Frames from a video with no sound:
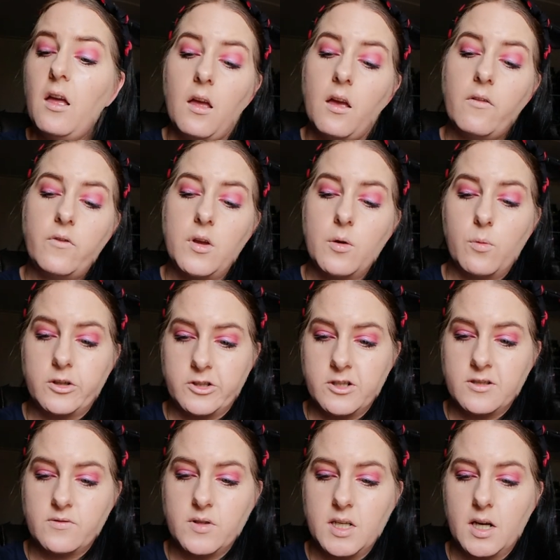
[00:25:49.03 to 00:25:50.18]
If you watch
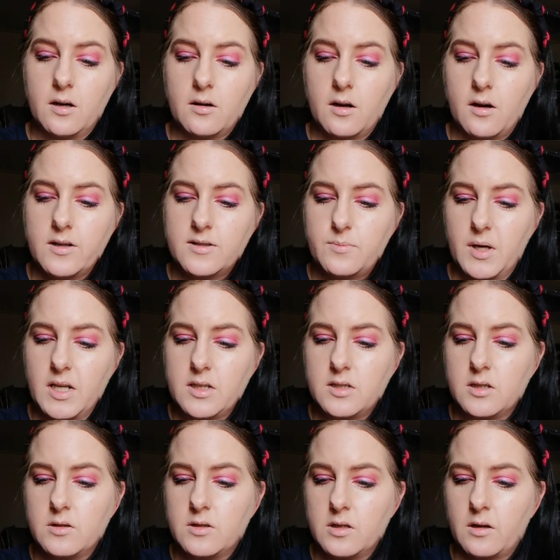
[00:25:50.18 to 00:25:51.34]
this video, guys, please
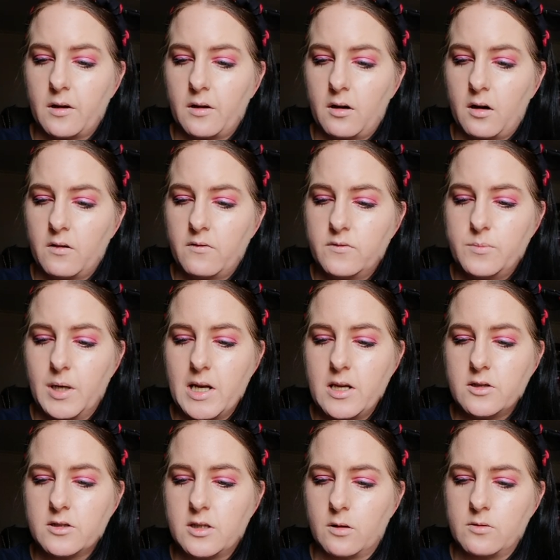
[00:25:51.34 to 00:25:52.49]
do turn off.
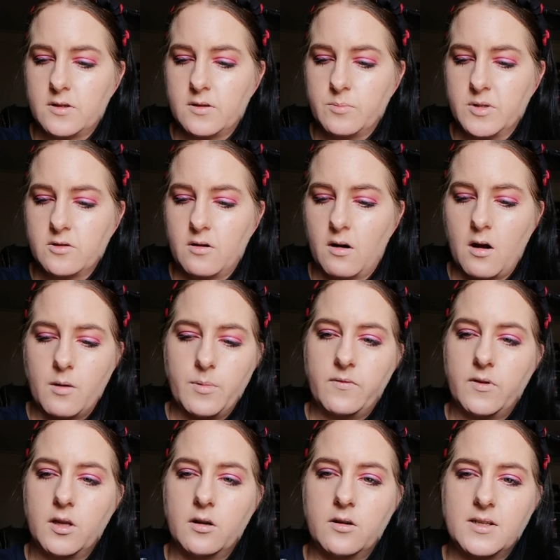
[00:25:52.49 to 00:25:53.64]
Please don't subscribe.
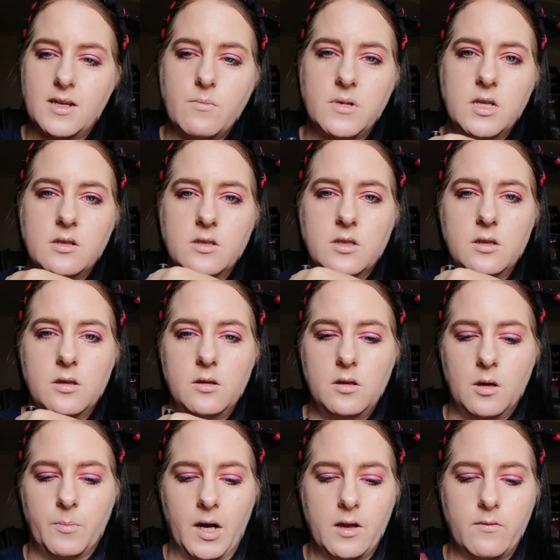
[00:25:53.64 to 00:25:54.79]
If you're tempted to,
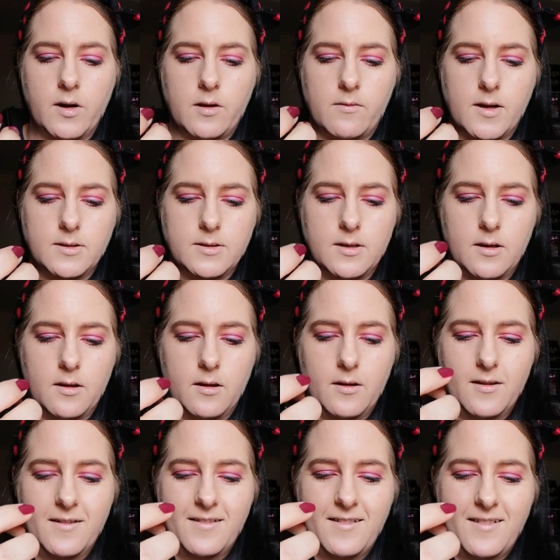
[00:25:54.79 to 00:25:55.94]
you may regret it.
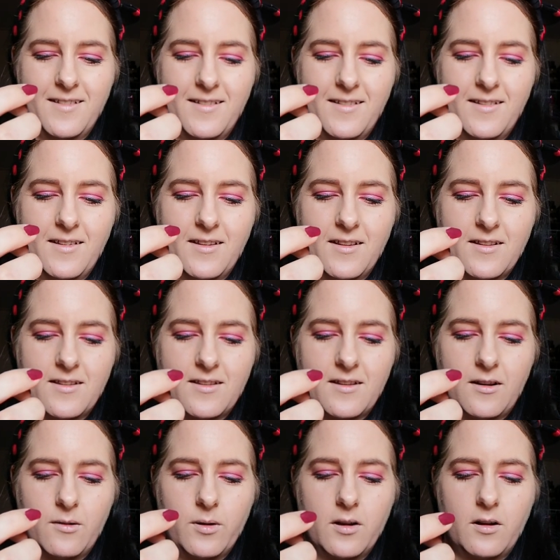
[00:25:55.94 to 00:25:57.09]

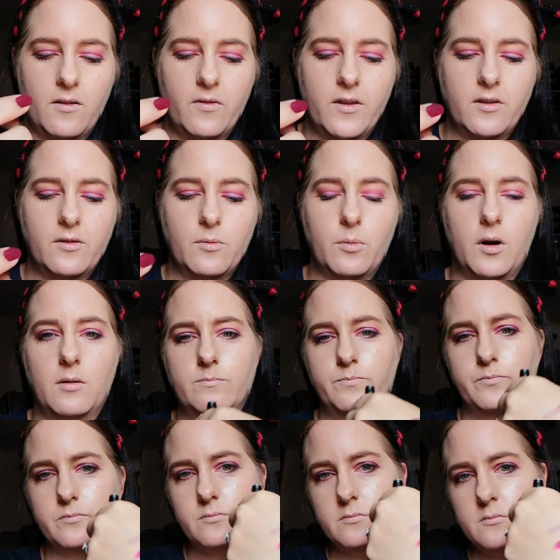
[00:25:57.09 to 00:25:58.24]
So we got this one,
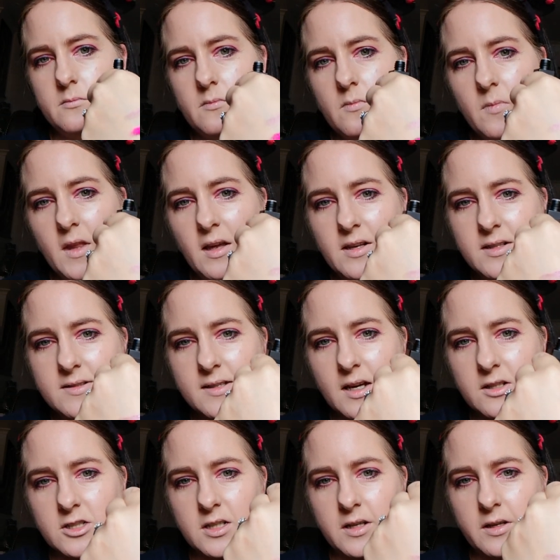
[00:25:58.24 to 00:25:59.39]
and it's
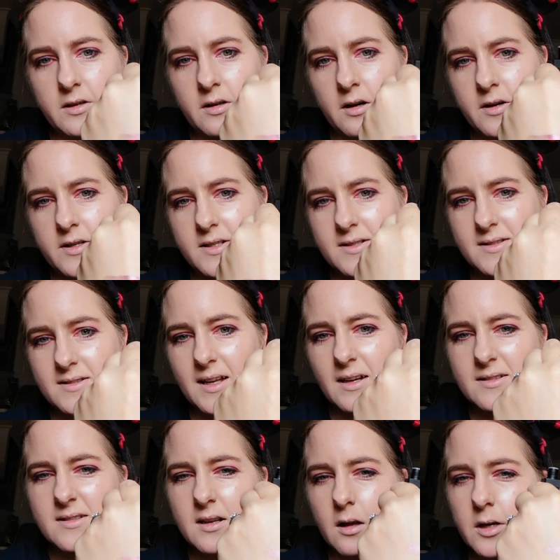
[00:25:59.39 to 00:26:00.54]
actually a nice,
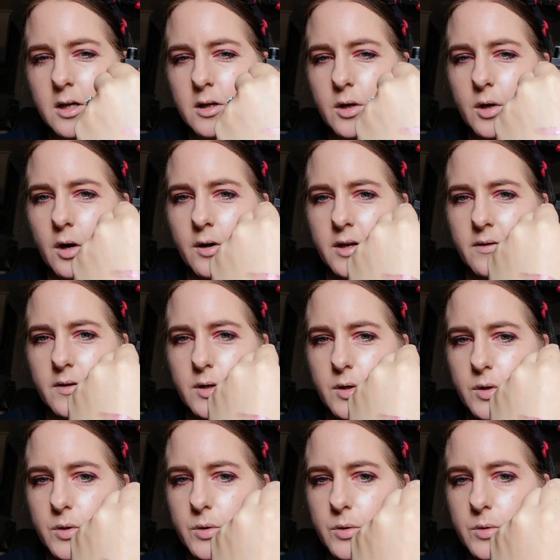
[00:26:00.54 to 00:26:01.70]
that's like a kind of a
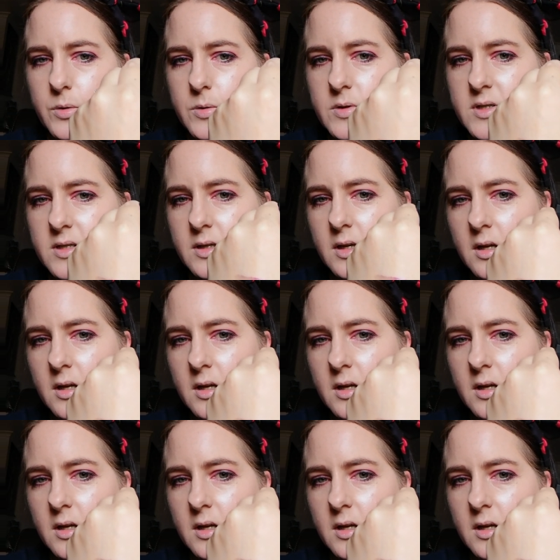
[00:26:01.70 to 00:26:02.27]
nude